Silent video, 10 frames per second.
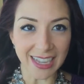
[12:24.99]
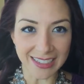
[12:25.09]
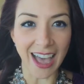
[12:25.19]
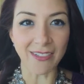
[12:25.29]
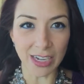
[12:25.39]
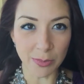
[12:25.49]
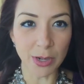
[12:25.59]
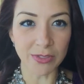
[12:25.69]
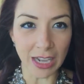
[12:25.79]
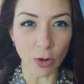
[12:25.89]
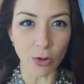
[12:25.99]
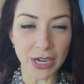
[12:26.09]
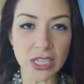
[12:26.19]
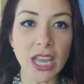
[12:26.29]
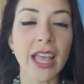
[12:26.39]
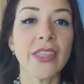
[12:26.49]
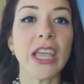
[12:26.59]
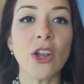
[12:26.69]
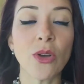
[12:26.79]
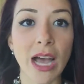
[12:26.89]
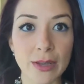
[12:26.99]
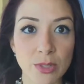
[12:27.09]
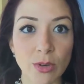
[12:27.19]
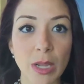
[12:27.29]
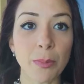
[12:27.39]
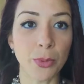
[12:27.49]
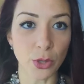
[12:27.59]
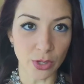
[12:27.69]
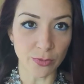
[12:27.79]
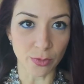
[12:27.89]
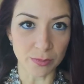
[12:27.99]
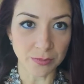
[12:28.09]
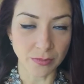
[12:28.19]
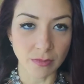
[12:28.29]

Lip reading: like that have a little bit of that orange, they look absolutely beautiful.